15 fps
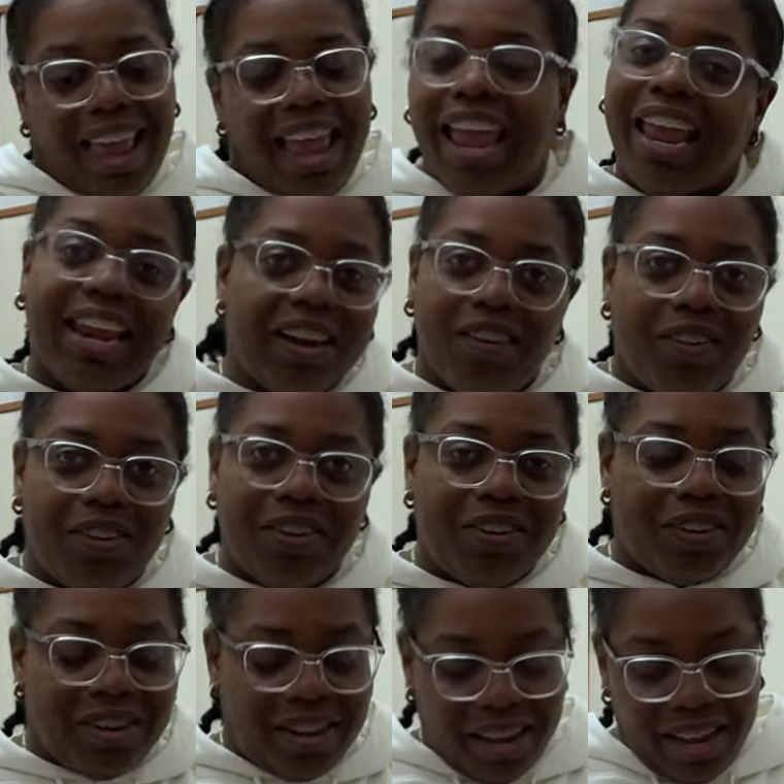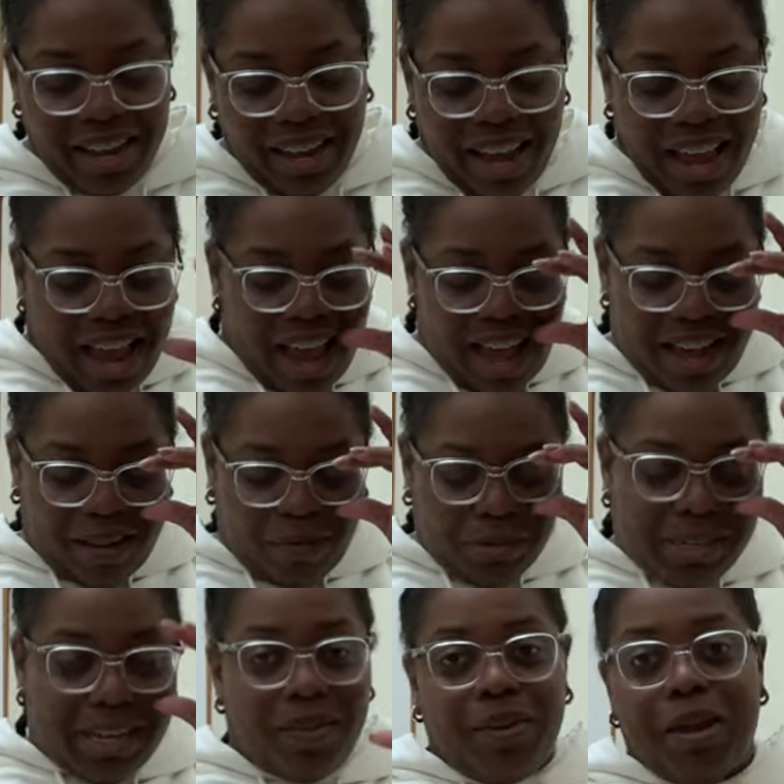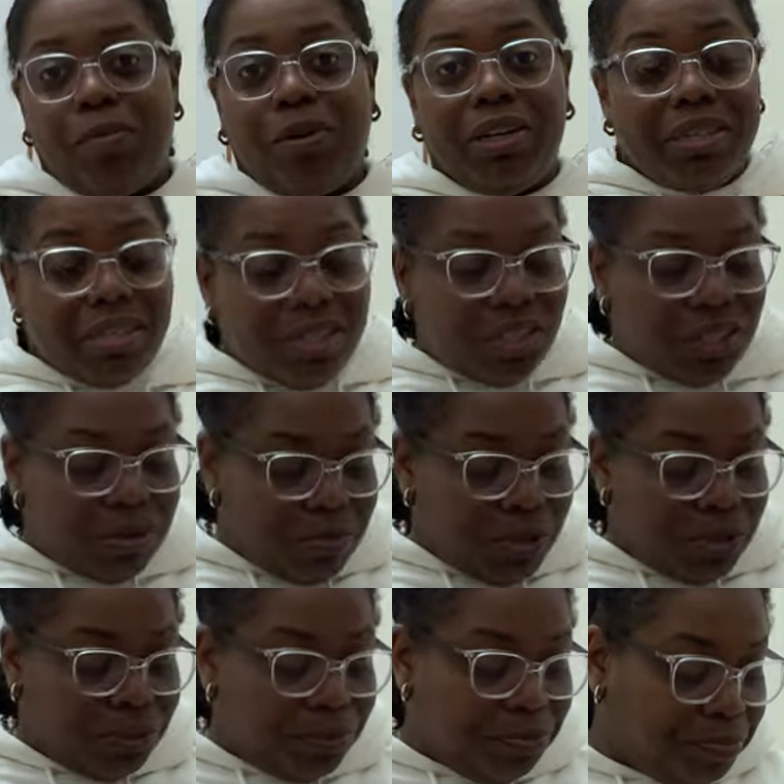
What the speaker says: It don't look good. So anyway, I'm going to the gym now.